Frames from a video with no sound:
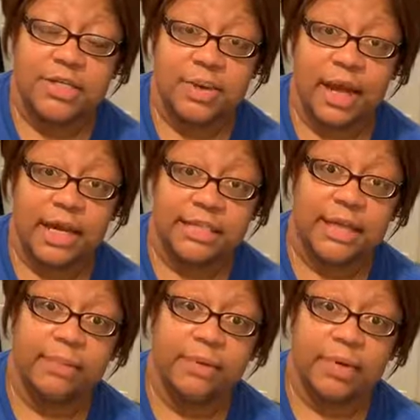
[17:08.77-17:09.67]
So I guess
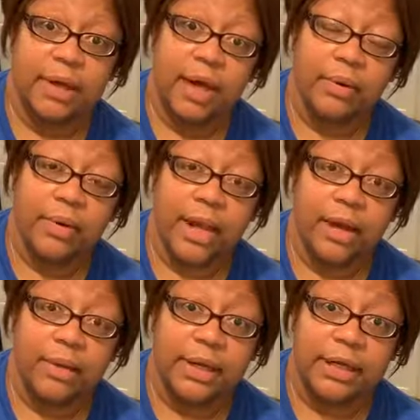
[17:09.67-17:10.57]
I'm going to go
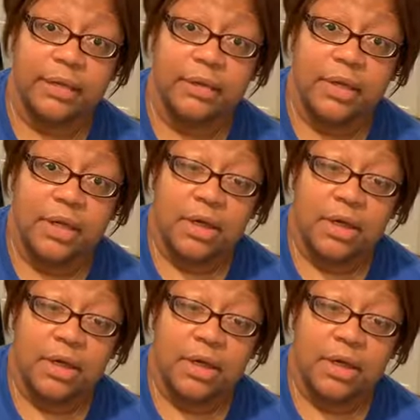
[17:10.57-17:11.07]
now, and